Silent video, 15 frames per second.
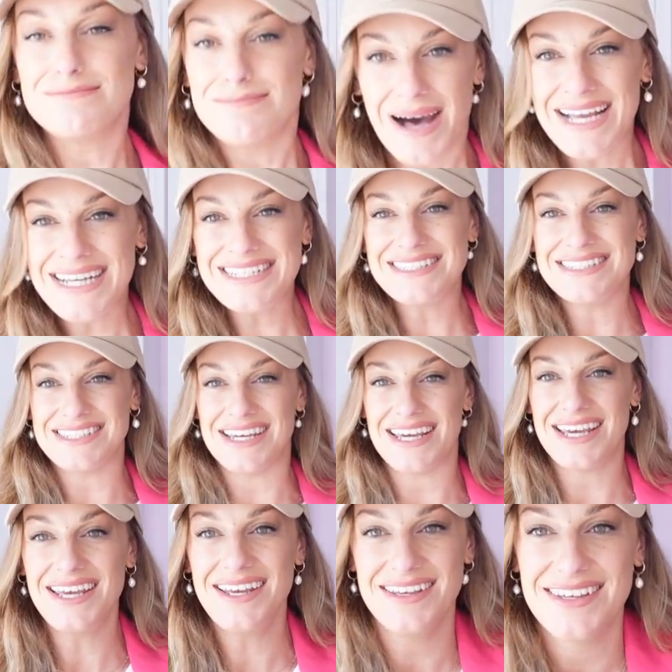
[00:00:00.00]
mind
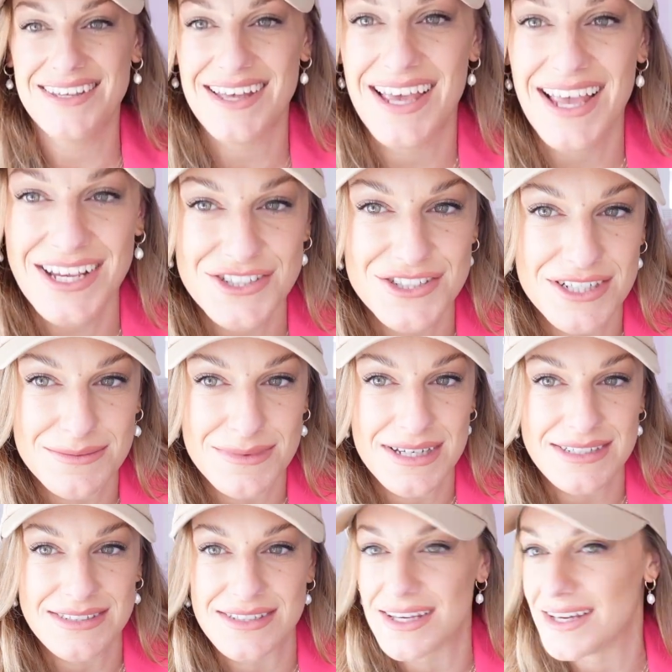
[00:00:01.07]
it. I actually don't
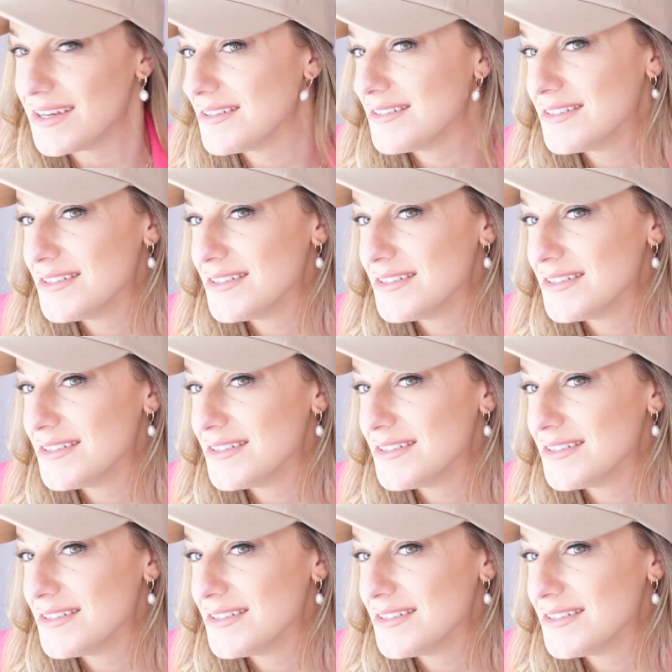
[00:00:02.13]
mind it.